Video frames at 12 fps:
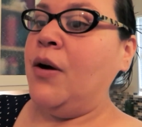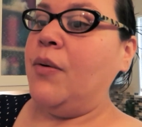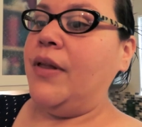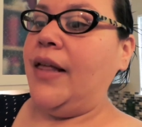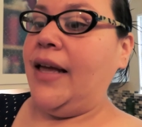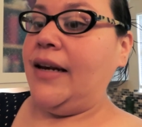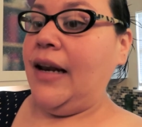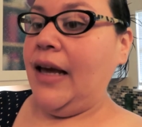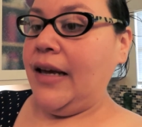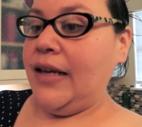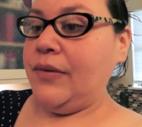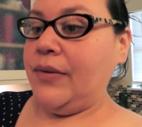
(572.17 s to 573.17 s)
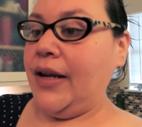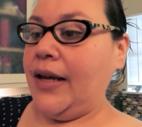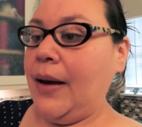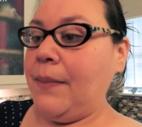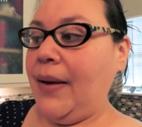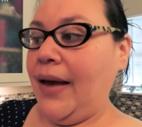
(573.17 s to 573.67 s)
Well, at night, when I
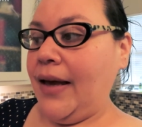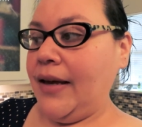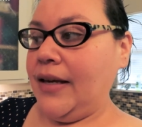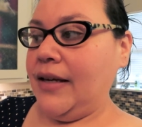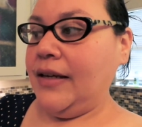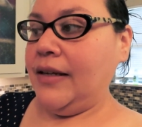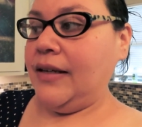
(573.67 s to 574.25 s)
got back,